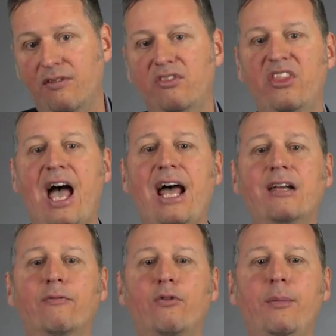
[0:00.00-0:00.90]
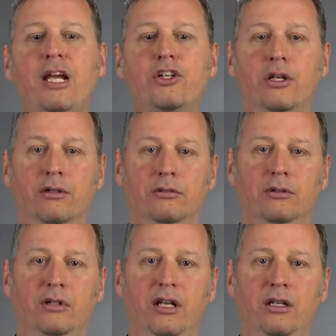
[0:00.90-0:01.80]
That information,
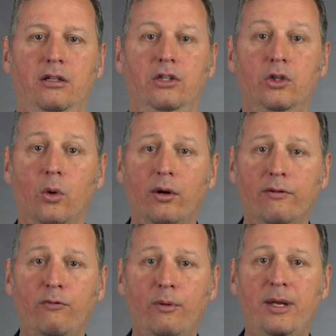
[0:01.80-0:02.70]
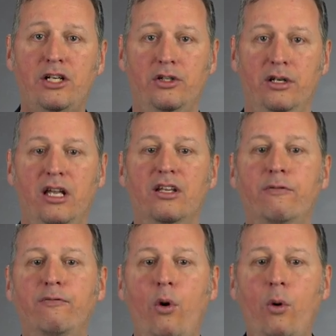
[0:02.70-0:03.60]
your information, is
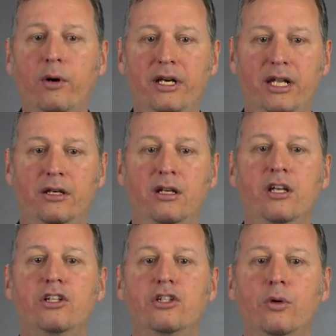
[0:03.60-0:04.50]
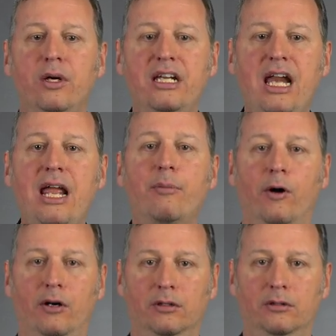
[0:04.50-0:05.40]
forwarded to a
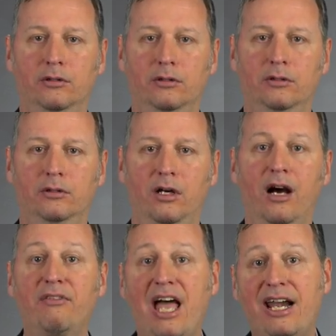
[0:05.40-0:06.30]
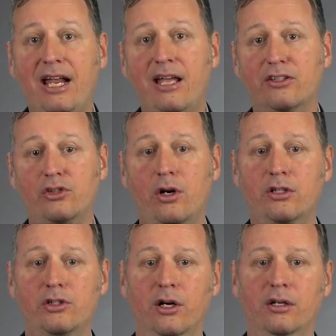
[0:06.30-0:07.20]
neighbor of that AS
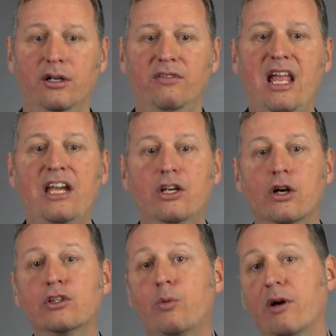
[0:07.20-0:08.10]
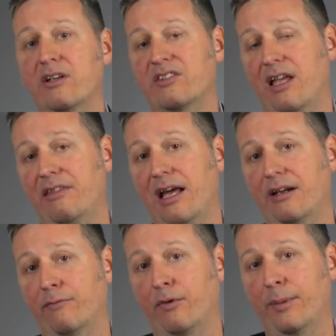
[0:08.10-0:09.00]
structure that knows where to send that
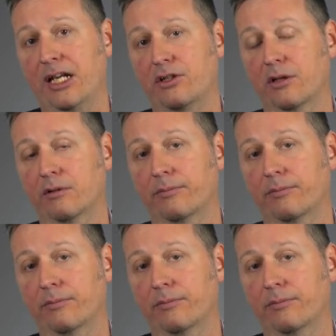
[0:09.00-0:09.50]
information.